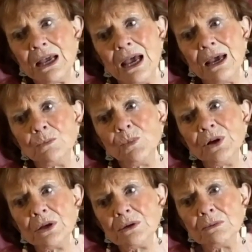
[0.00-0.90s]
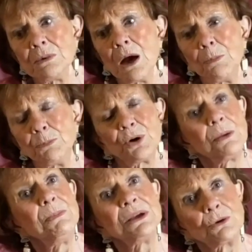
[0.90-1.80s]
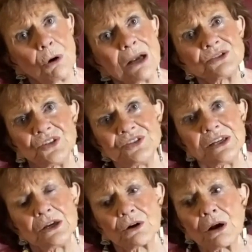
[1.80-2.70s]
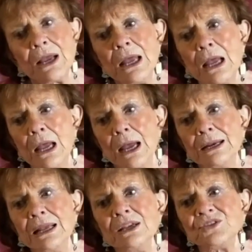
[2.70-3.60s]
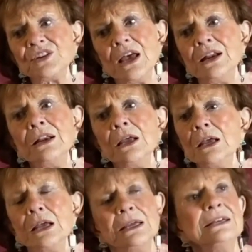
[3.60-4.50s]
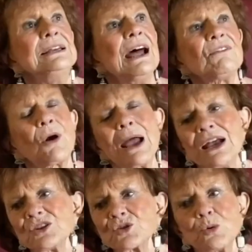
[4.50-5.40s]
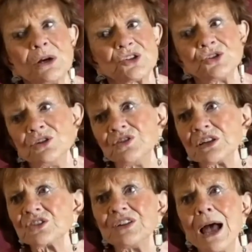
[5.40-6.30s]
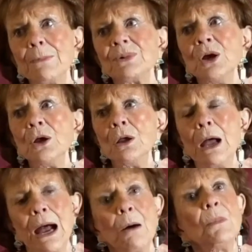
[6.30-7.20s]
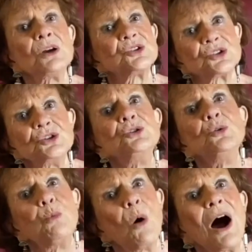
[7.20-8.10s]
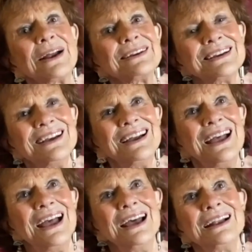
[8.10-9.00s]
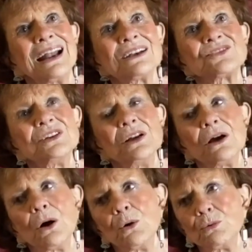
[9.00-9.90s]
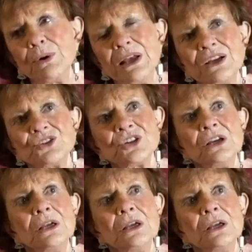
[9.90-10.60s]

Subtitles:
and we're in a pretty big crisis here. And he said he never asked questions except, how much do you want? And I said, oh, Rich,